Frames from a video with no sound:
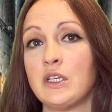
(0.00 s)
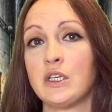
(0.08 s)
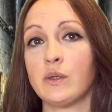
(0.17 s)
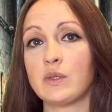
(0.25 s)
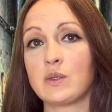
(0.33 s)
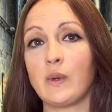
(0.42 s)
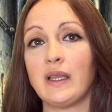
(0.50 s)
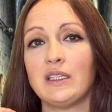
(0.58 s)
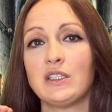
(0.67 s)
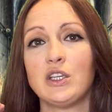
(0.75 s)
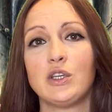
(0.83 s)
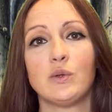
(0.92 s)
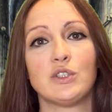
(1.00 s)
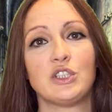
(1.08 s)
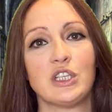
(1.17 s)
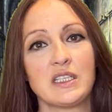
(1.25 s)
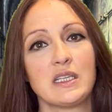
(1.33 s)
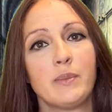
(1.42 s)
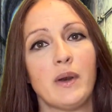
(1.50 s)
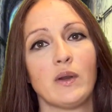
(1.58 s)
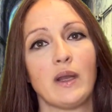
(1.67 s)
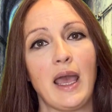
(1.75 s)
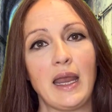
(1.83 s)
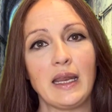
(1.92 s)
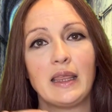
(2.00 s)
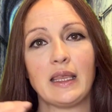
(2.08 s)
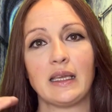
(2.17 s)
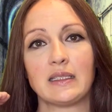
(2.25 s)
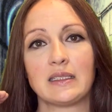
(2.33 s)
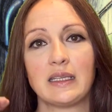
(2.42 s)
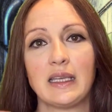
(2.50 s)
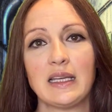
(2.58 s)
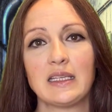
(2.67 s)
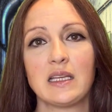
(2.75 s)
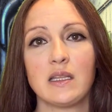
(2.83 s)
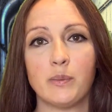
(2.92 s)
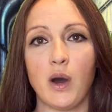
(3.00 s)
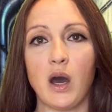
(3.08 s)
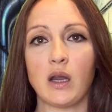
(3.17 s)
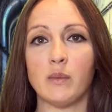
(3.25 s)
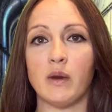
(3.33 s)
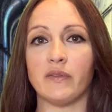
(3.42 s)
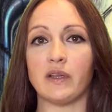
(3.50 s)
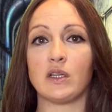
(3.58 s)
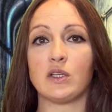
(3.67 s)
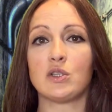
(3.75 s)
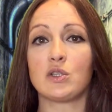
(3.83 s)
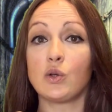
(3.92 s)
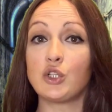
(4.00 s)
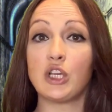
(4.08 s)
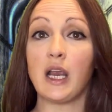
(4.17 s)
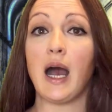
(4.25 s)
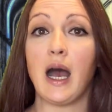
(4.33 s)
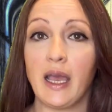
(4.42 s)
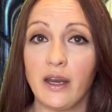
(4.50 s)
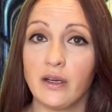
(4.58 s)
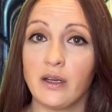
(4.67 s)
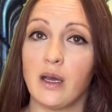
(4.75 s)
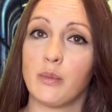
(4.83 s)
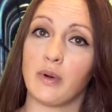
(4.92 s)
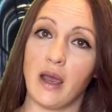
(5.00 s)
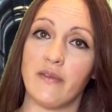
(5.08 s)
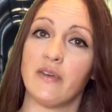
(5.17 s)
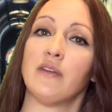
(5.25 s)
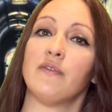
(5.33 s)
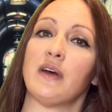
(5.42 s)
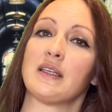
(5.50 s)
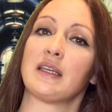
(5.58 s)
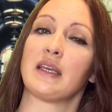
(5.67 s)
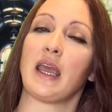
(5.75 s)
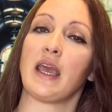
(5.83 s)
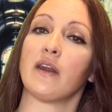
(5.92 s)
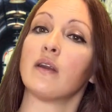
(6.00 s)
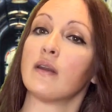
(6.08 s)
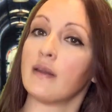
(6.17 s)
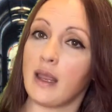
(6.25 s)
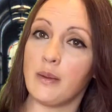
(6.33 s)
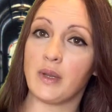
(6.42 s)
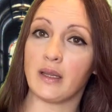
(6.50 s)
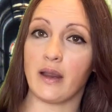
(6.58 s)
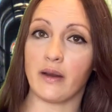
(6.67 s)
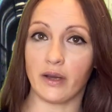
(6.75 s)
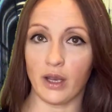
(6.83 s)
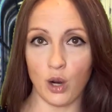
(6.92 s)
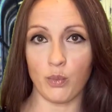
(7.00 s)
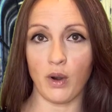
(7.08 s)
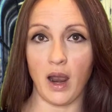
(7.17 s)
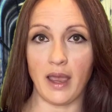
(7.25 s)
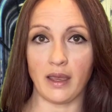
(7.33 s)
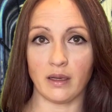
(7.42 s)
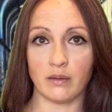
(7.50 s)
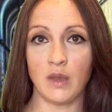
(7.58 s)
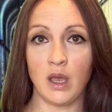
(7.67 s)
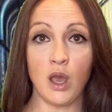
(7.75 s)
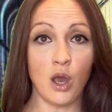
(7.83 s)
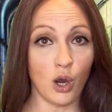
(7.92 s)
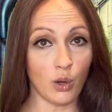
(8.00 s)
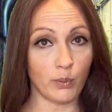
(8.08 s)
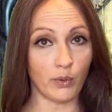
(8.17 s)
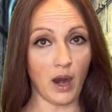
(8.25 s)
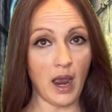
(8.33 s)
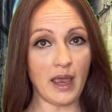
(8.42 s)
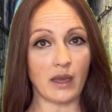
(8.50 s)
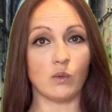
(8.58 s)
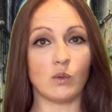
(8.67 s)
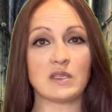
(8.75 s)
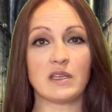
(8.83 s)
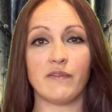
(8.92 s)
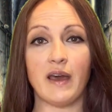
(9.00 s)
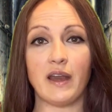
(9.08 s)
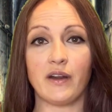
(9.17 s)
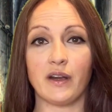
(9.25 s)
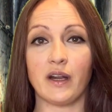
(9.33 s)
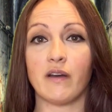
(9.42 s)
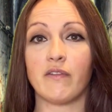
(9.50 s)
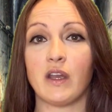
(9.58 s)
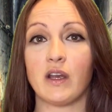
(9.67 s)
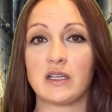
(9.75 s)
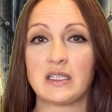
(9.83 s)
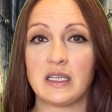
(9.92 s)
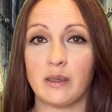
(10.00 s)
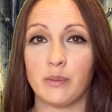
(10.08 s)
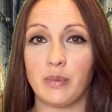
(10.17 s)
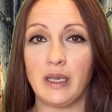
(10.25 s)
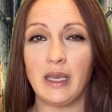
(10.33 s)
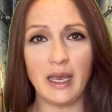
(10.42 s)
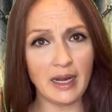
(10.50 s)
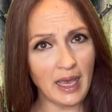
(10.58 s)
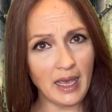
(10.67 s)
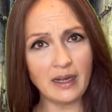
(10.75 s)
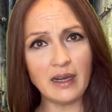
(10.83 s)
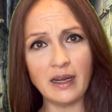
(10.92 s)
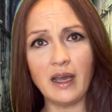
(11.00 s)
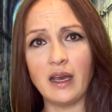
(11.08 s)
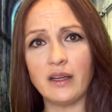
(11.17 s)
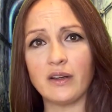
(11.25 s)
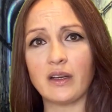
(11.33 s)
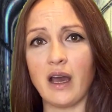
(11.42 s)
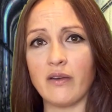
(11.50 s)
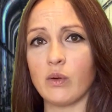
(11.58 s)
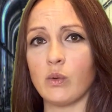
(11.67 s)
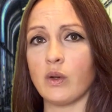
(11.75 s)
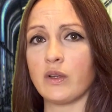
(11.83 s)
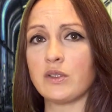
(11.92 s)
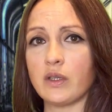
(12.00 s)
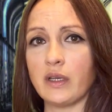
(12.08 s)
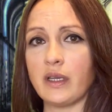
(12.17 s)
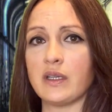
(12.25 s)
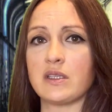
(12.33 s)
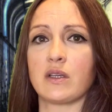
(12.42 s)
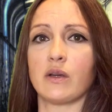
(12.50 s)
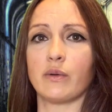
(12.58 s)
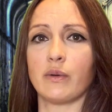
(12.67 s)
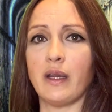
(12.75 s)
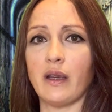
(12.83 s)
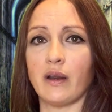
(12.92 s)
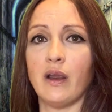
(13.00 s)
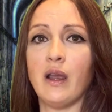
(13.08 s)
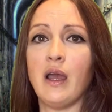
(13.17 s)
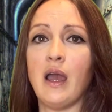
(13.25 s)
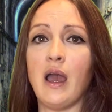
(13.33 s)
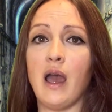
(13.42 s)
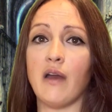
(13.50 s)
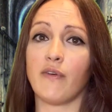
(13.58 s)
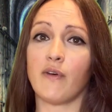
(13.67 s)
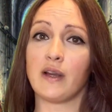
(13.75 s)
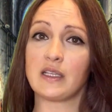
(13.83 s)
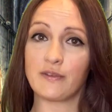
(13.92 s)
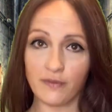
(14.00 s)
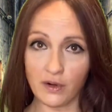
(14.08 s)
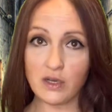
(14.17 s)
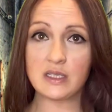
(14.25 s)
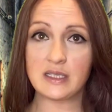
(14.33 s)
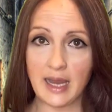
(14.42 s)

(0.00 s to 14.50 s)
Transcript: She was willing to do just about anything to get to the bottom of it, so she hired a private investigator named Larry O'Brien. O'Brien was a veteran of the RCMP and had done undercover work during his career, and for his first